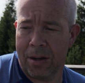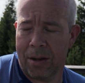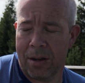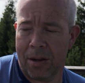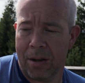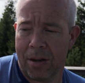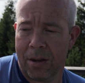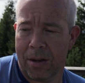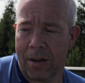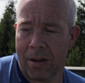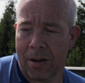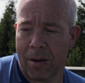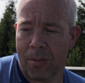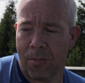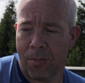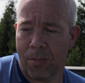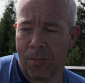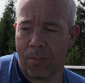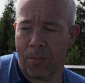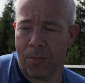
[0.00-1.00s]

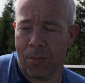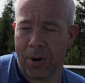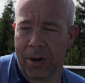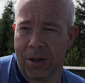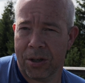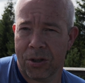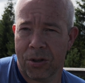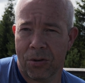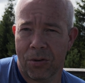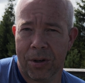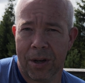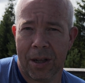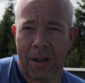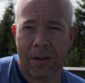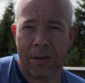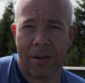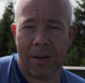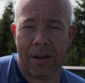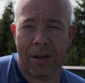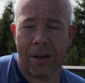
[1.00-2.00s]
I'm pretty sure
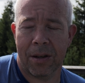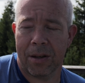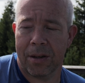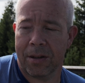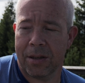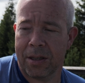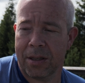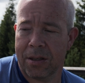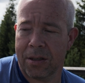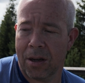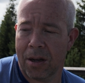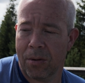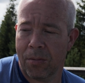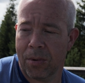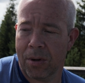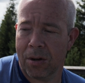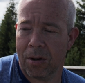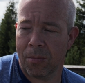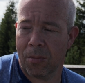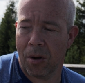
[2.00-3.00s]
that DJI
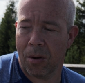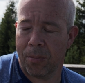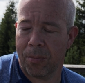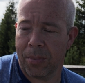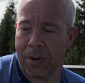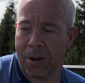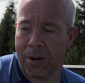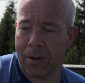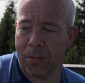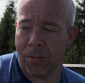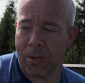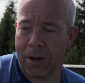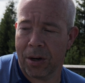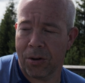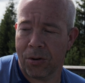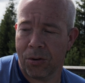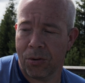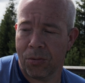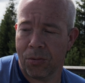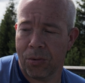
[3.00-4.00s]
will come up with
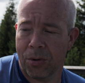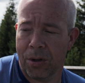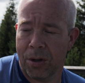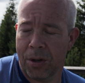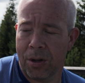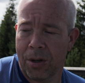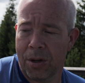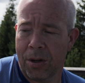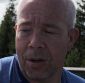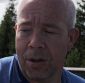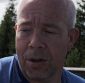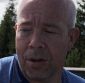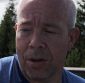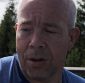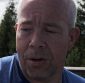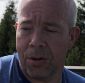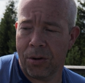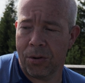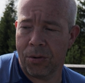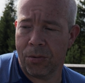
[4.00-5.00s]
a new
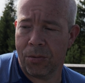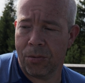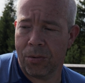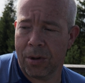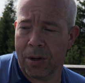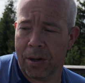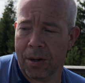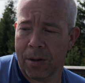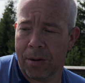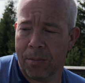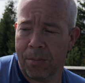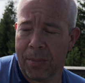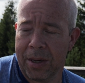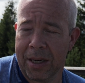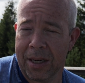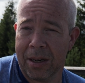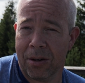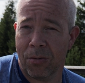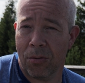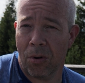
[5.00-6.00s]

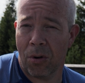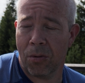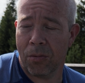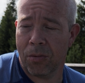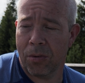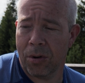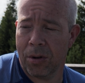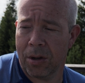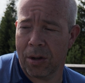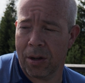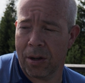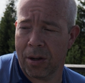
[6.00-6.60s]
mini drone,